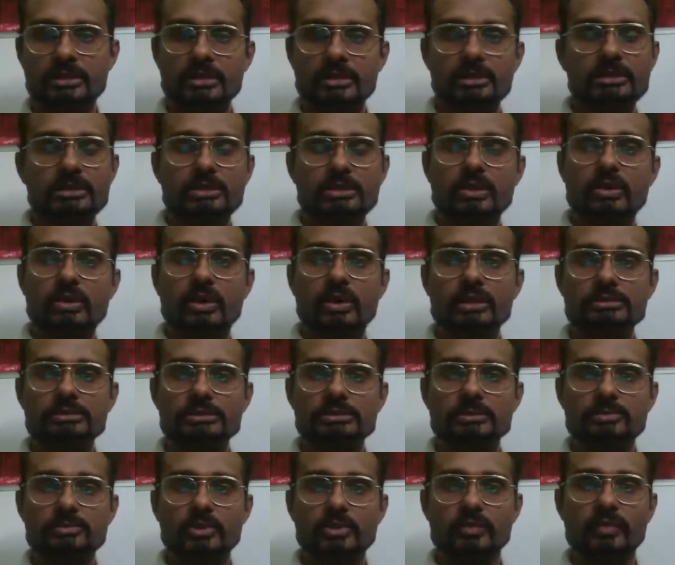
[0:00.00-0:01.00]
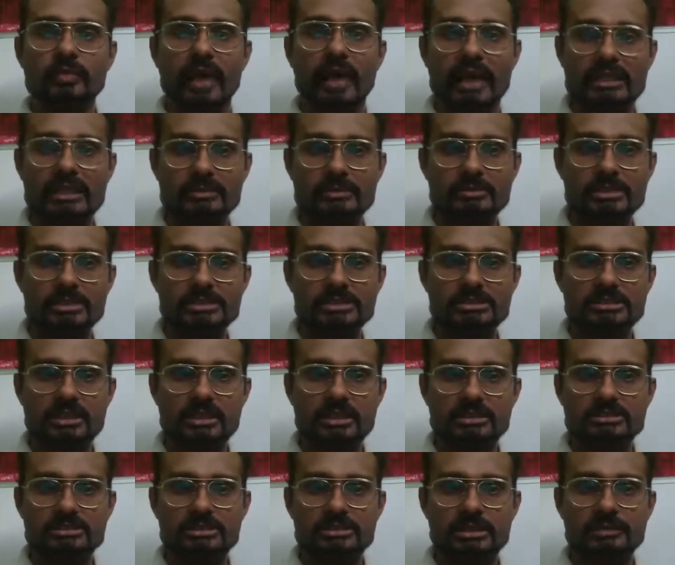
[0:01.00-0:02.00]
the concept of atomic
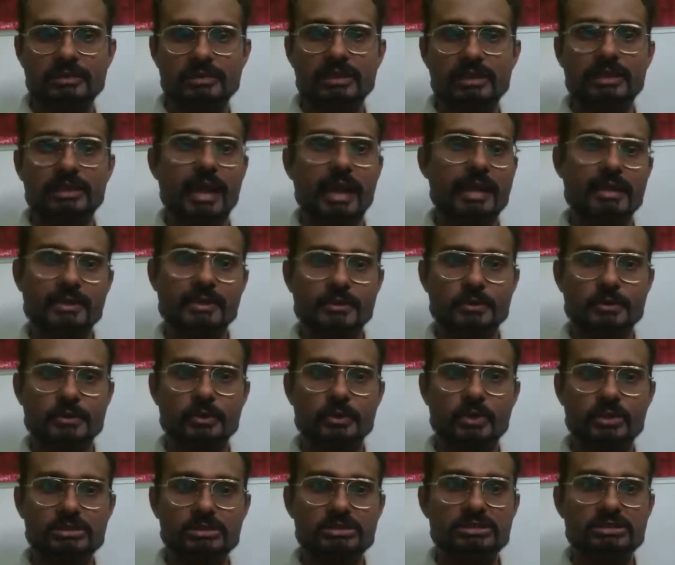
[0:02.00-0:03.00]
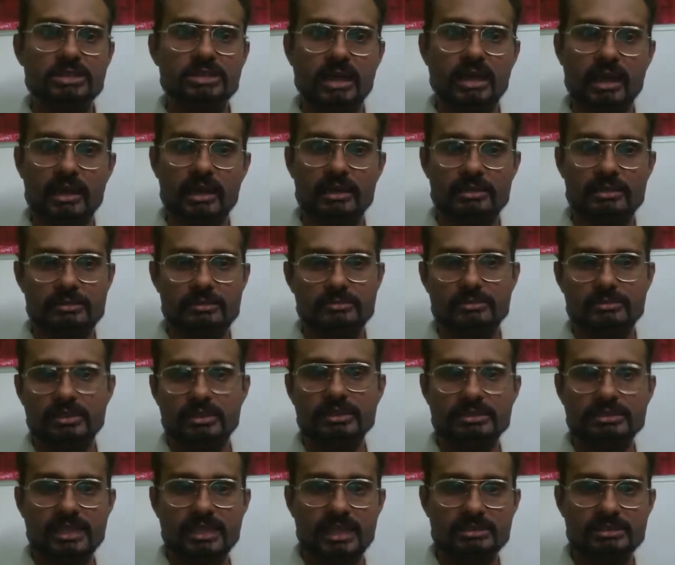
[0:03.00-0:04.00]
structure, where electrons are the
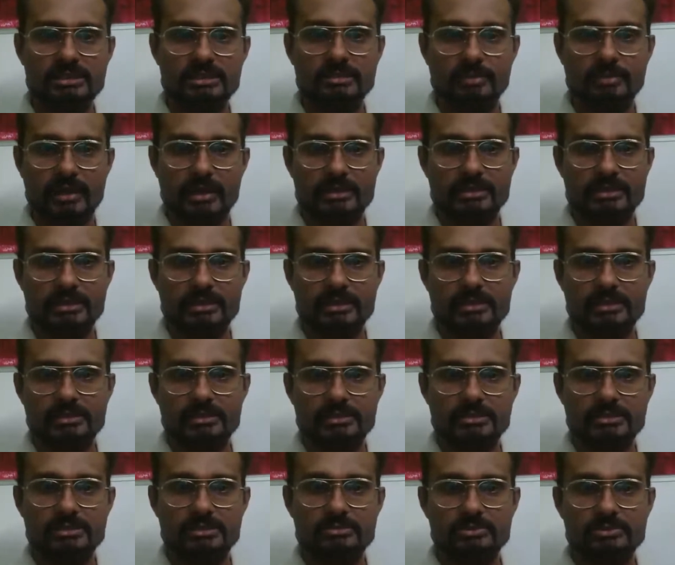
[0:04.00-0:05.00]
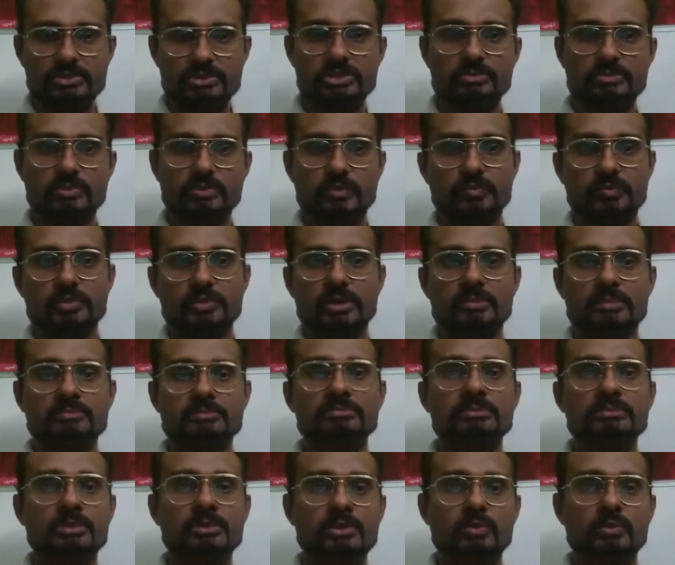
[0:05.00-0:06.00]
charged particles which move from
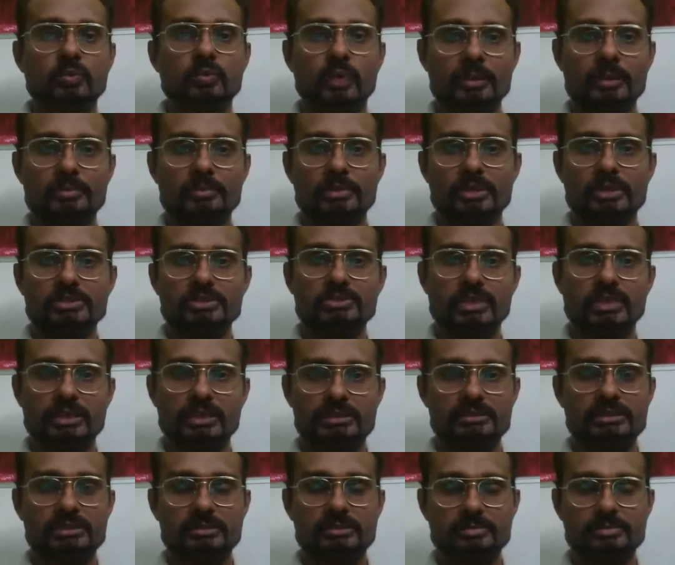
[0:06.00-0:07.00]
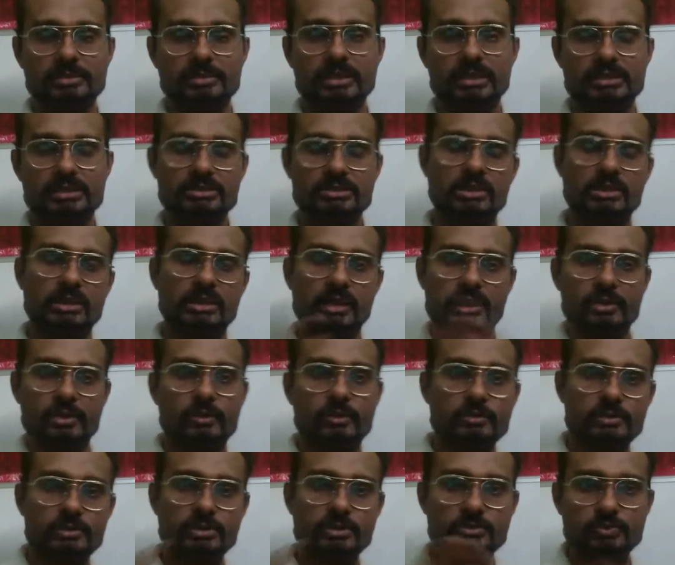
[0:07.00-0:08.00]
one place to another place or
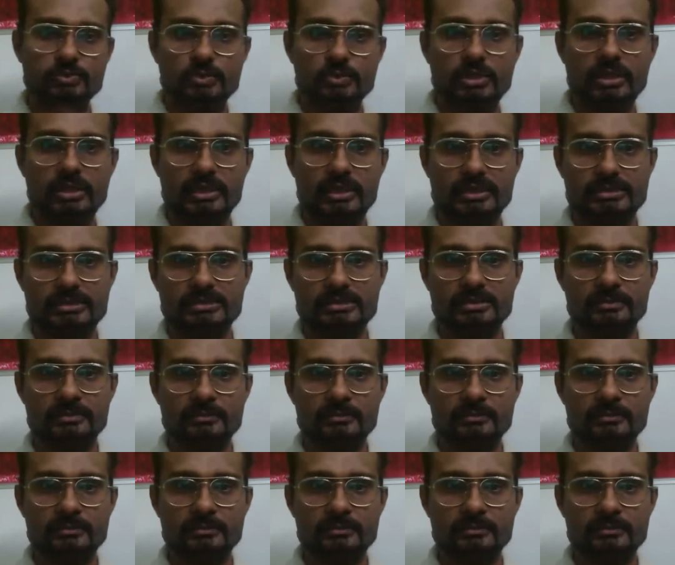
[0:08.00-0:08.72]
around the nucleus.